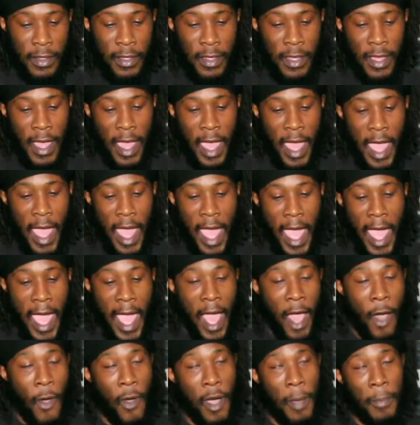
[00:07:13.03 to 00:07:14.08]

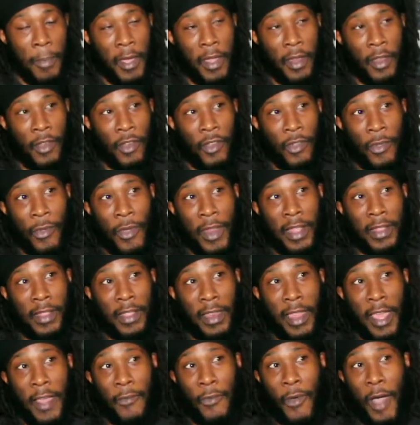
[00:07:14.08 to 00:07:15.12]
how I'm going to do it at the
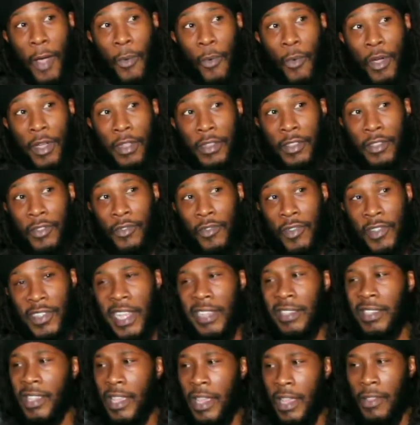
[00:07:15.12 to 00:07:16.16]
level I want to, because I
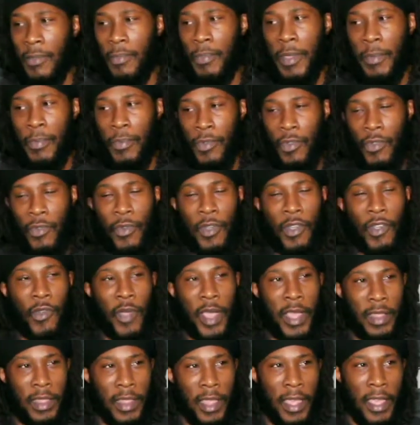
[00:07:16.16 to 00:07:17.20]
see other people doing great
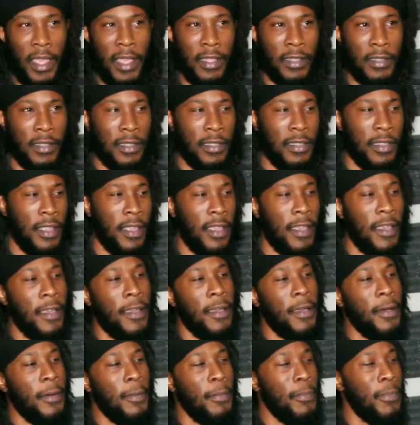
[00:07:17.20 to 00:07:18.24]
things,
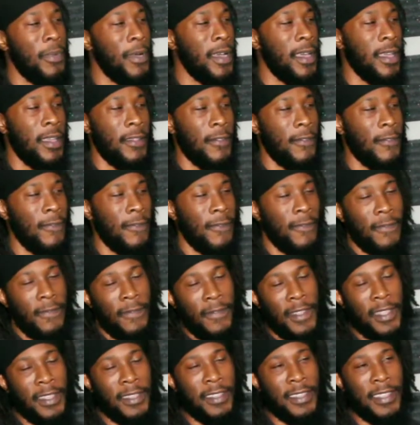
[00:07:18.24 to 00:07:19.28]
but
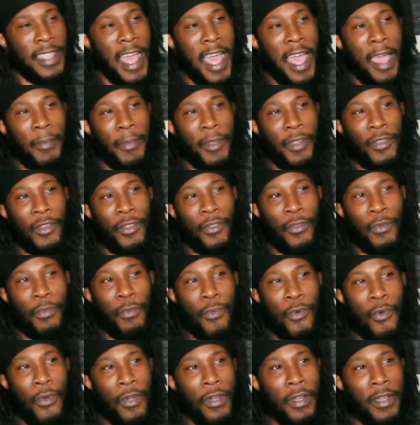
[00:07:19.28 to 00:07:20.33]
it's time to do
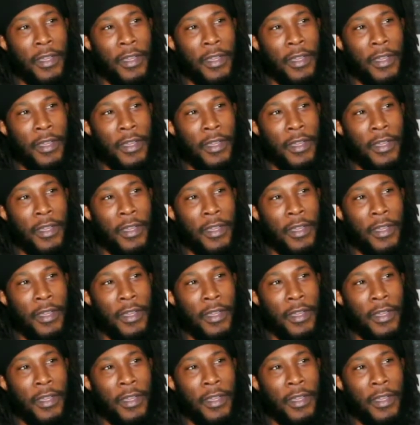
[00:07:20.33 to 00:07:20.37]
more.